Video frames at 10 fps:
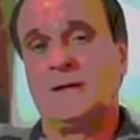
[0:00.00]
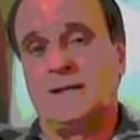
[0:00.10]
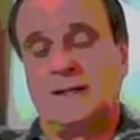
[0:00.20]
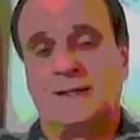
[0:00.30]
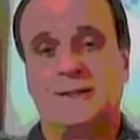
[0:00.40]

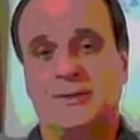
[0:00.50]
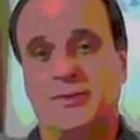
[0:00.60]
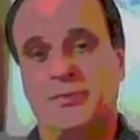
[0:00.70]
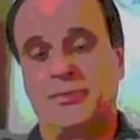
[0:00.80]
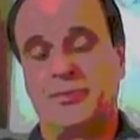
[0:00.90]

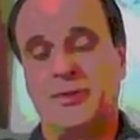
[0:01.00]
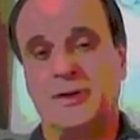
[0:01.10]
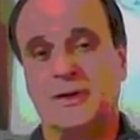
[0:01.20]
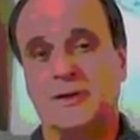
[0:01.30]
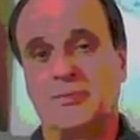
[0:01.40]

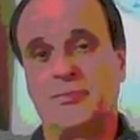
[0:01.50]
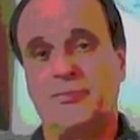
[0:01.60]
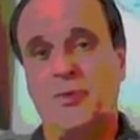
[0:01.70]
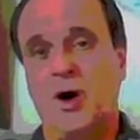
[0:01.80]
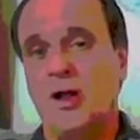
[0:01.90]

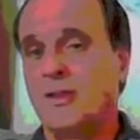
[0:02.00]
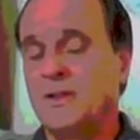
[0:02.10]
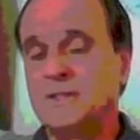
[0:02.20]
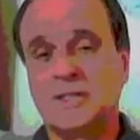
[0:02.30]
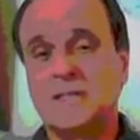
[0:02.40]
all of
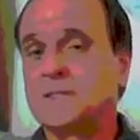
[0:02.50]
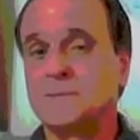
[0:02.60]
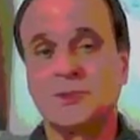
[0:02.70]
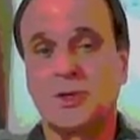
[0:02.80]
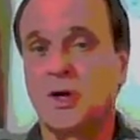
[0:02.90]
these
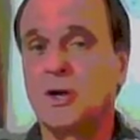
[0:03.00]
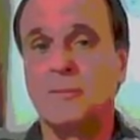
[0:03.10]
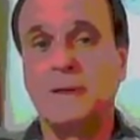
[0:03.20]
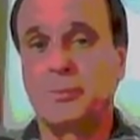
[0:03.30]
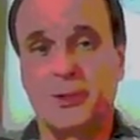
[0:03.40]
isms are going to
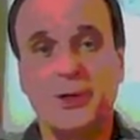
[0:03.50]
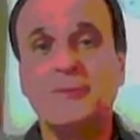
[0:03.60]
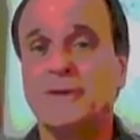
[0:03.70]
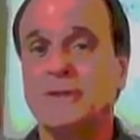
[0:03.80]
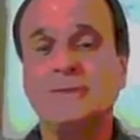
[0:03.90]
be
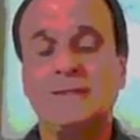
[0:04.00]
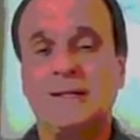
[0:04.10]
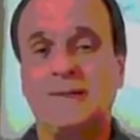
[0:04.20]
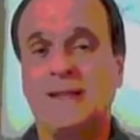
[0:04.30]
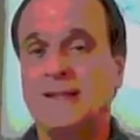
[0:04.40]
proven
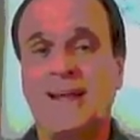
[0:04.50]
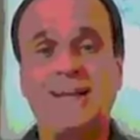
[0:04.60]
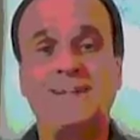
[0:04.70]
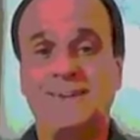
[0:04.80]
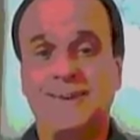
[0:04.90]
that
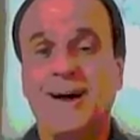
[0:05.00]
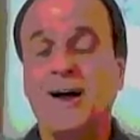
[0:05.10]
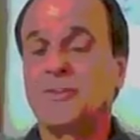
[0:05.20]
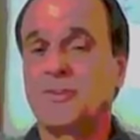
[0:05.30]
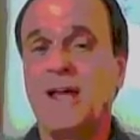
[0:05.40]
they did
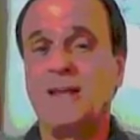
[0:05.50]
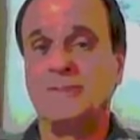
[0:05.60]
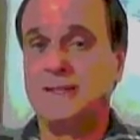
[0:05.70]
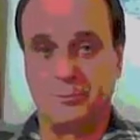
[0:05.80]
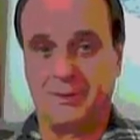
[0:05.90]
not save
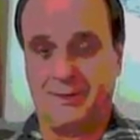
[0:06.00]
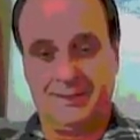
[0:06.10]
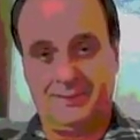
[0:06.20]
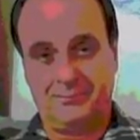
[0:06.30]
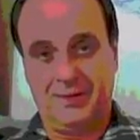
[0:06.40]

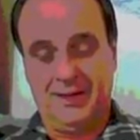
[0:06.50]
anybody.